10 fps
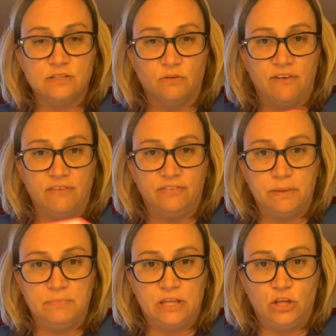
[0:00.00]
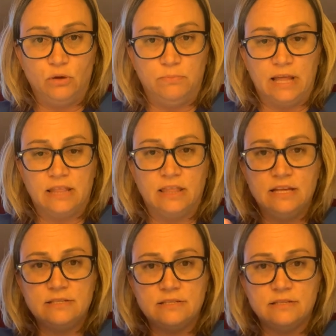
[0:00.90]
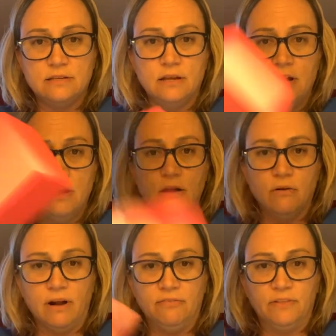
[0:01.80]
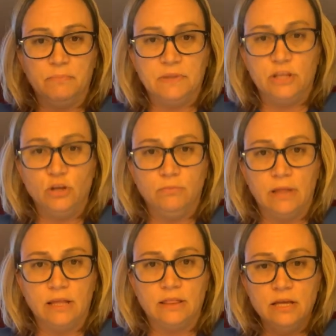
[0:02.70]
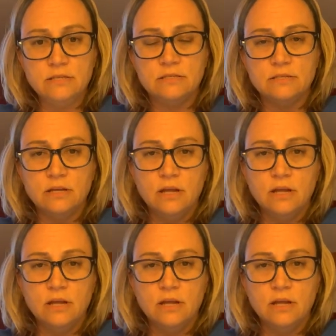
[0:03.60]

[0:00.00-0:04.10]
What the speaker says: So if I flip the cube like this, or I flip the cube like this,